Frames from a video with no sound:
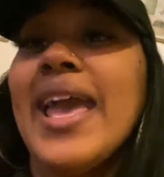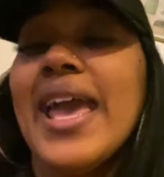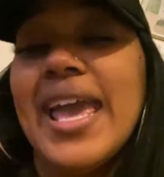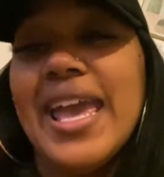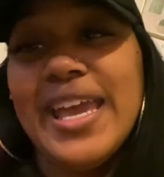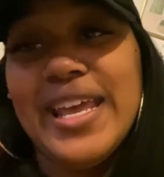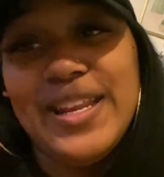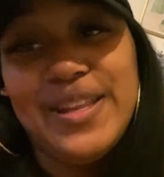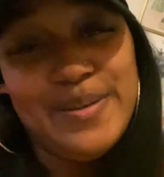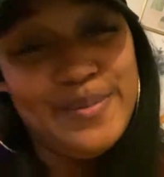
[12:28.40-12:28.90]

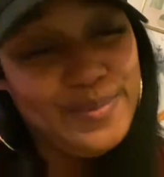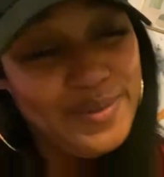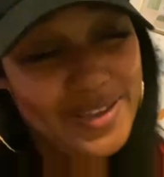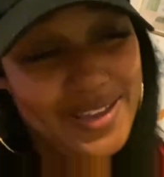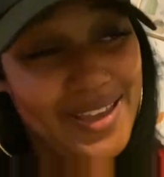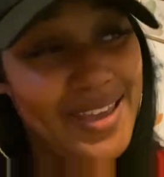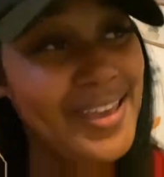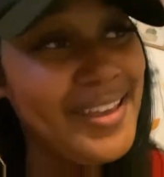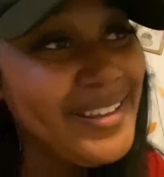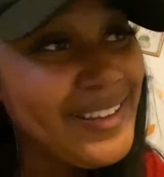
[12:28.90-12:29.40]

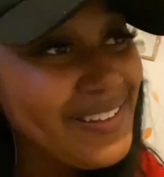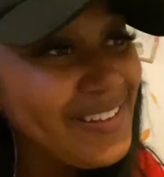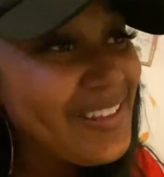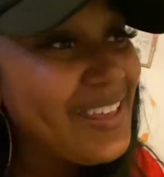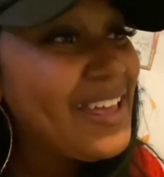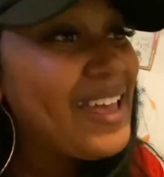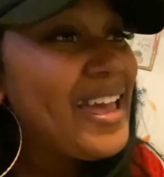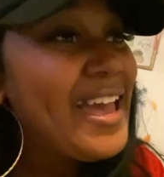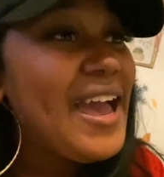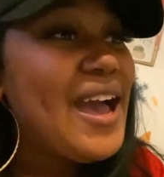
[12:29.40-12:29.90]
Anyway,
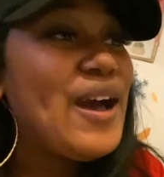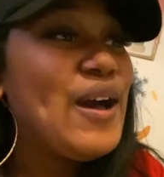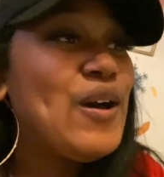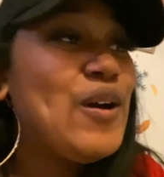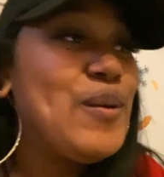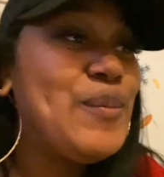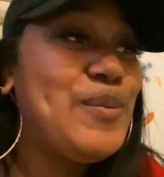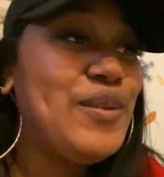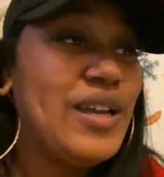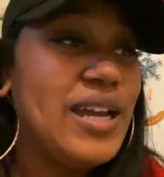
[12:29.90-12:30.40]
I
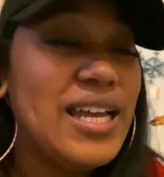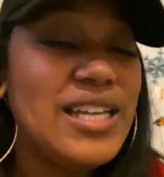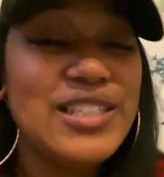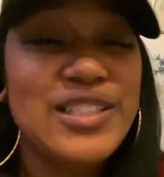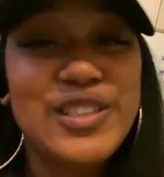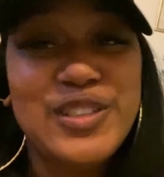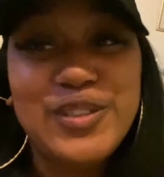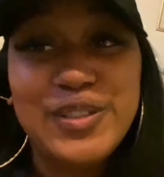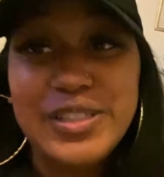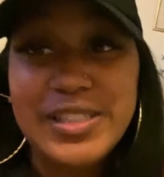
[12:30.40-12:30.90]
hope you guys
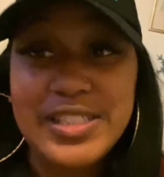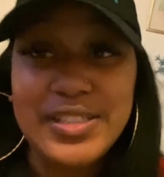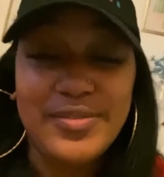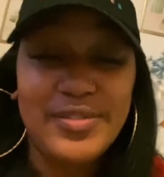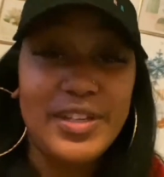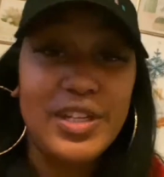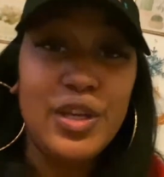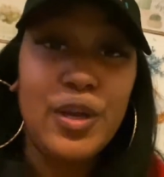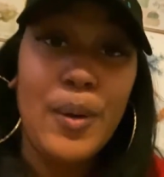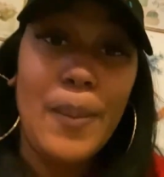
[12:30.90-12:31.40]
enjoyed this
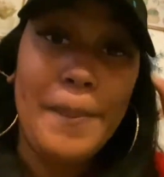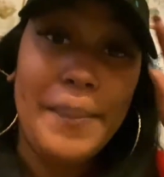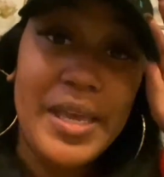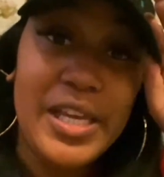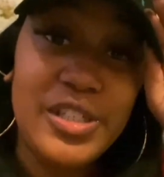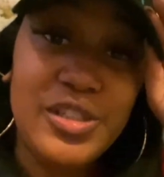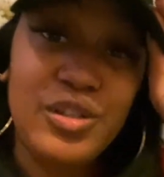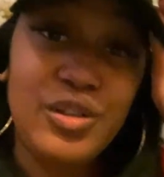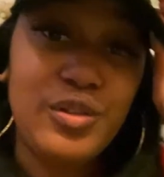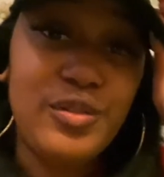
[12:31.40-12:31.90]
video.
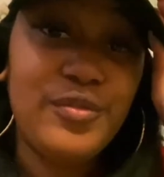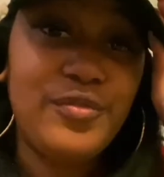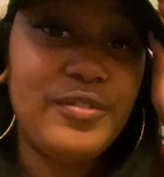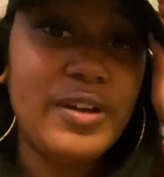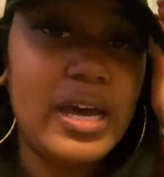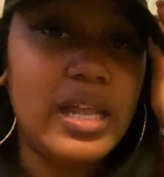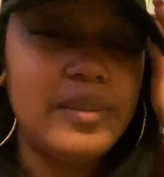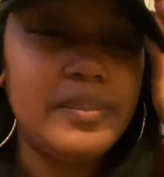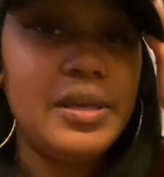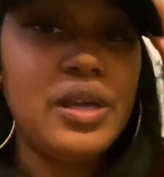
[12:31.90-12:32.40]
Make sure you
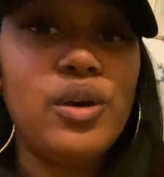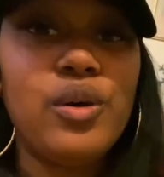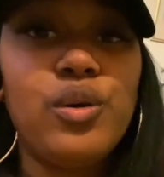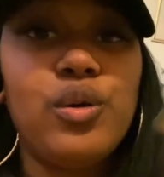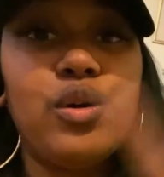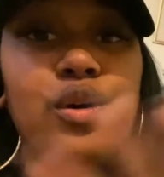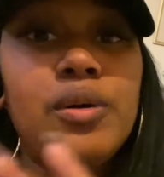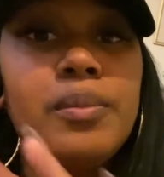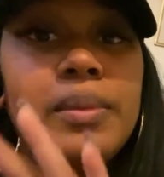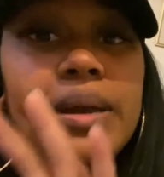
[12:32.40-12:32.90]
follow me on
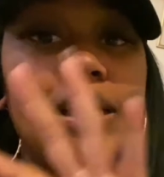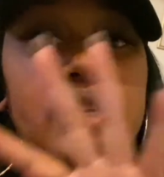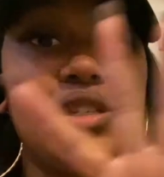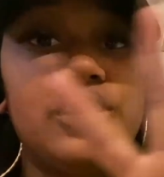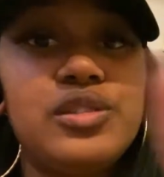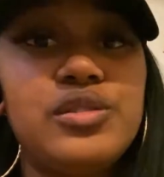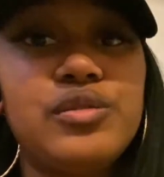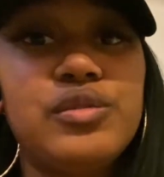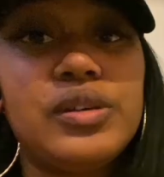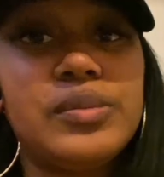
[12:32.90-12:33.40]
all my
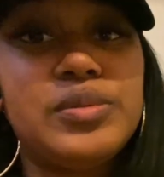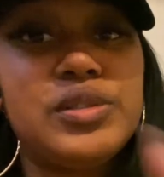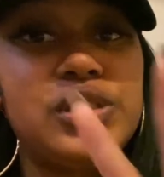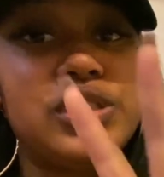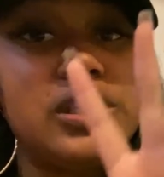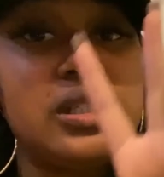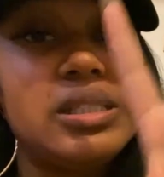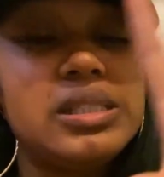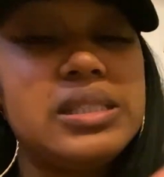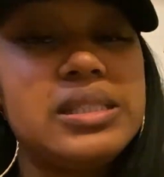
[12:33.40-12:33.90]

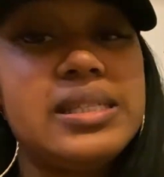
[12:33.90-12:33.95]
descriptions